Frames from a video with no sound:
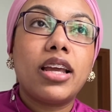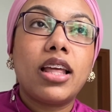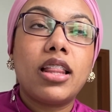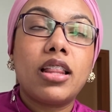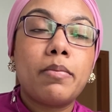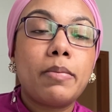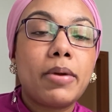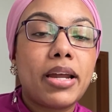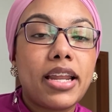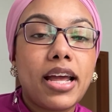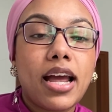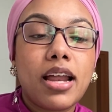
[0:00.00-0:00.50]
And
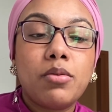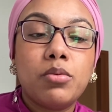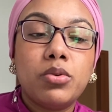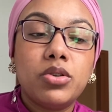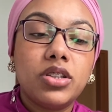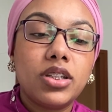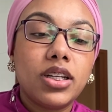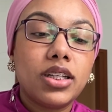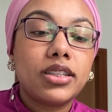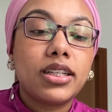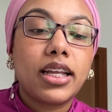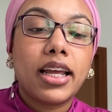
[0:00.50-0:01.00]
then my dad was
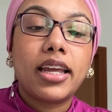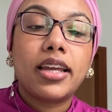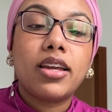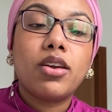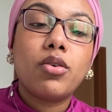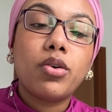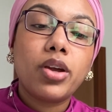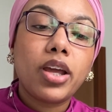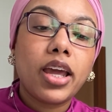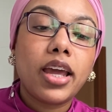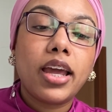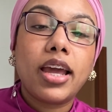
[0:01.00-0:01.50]
just like,
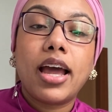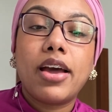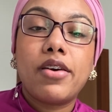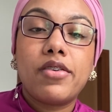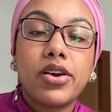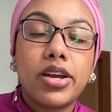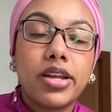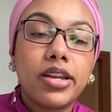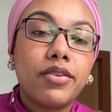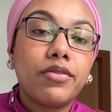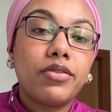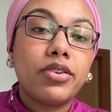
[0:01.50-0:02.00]
okay, I
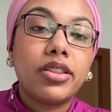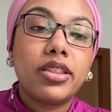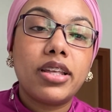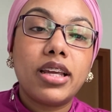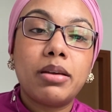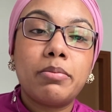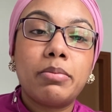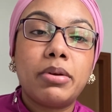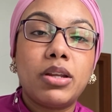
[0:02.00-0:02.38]
heard everything.